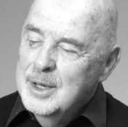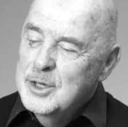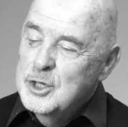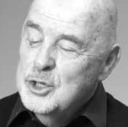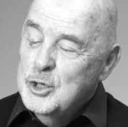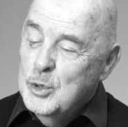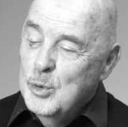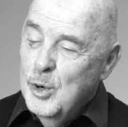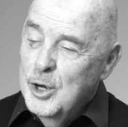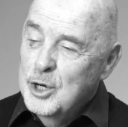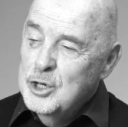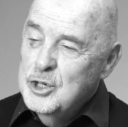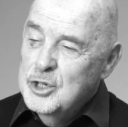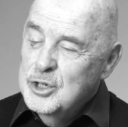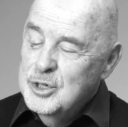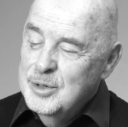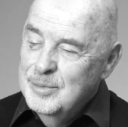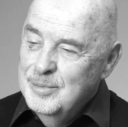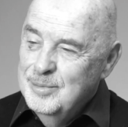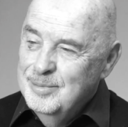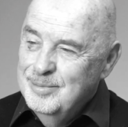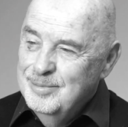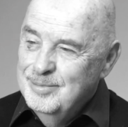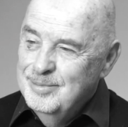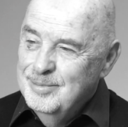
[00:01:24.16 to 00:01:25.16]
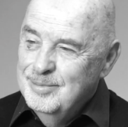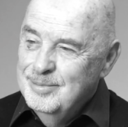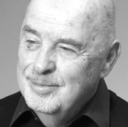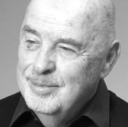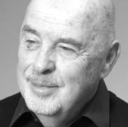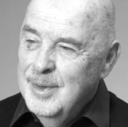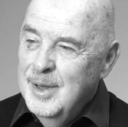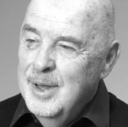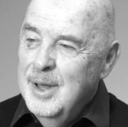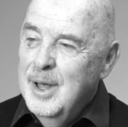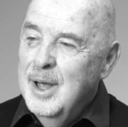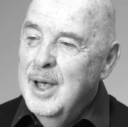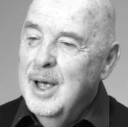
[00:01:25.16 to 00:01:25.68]
squash.
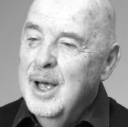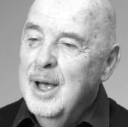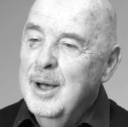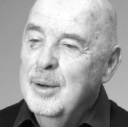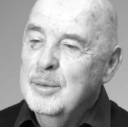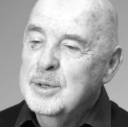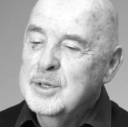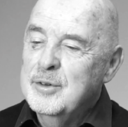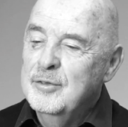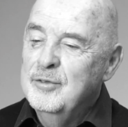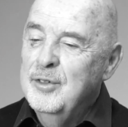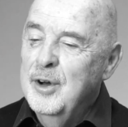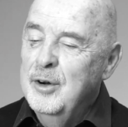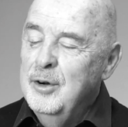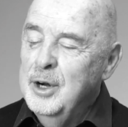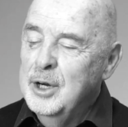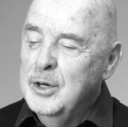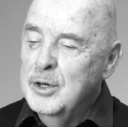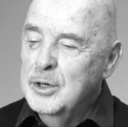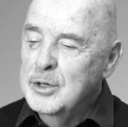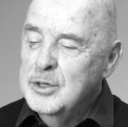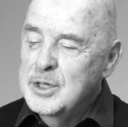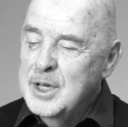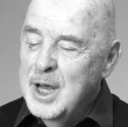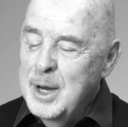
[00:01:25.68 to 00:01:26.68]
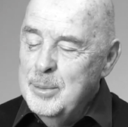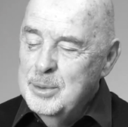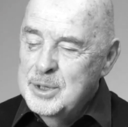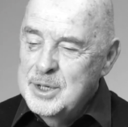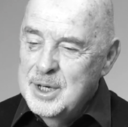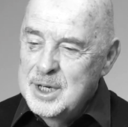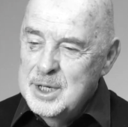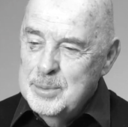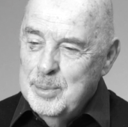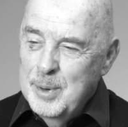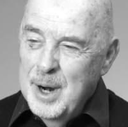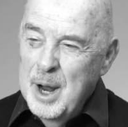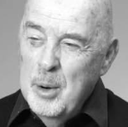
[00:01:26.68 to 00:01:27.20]
I was a very good table
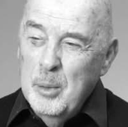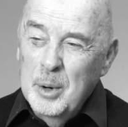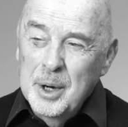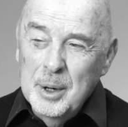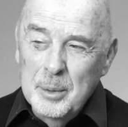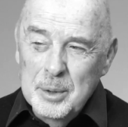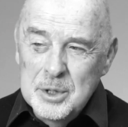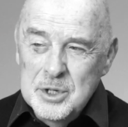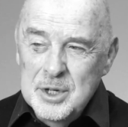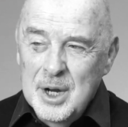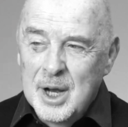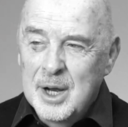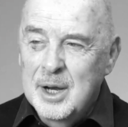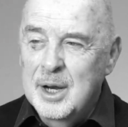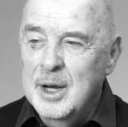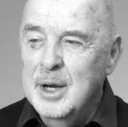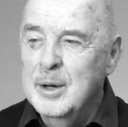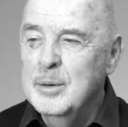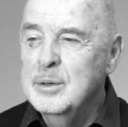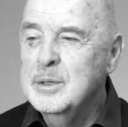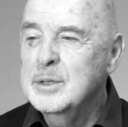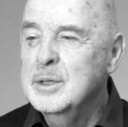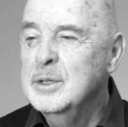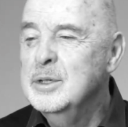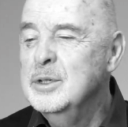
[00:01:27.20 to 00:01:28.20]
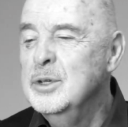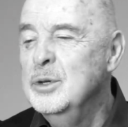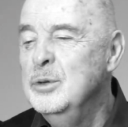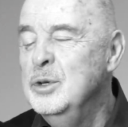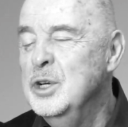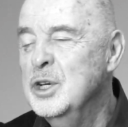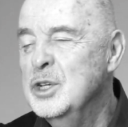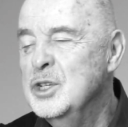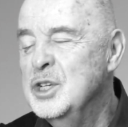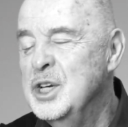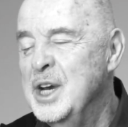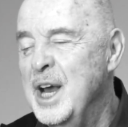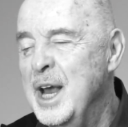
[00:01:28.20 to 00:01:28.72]
tennis player when I was younger. I was a
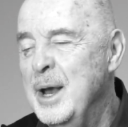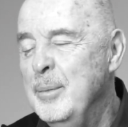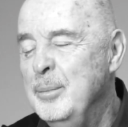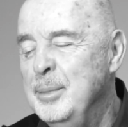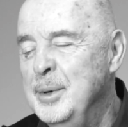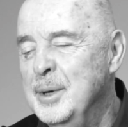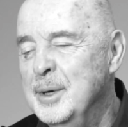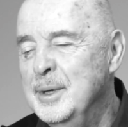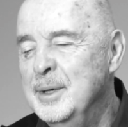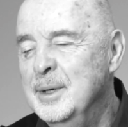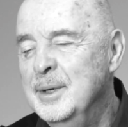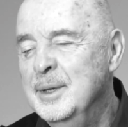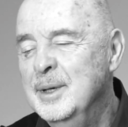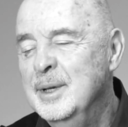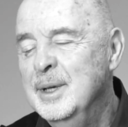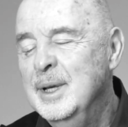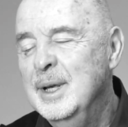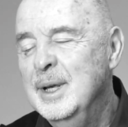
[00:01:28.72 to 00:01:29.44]
junior champion.